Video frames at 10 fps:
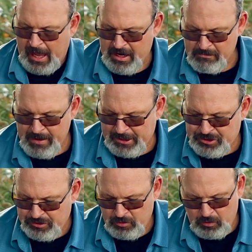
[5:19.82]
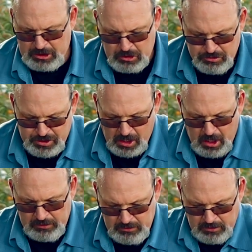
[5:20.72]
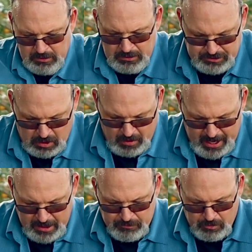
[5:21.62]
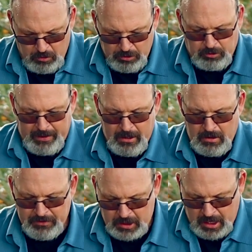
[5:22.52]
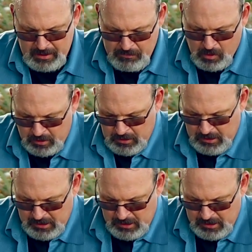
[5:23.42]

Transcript: And to make sure that we use it all, let's go ahead and roll it around on the cutting board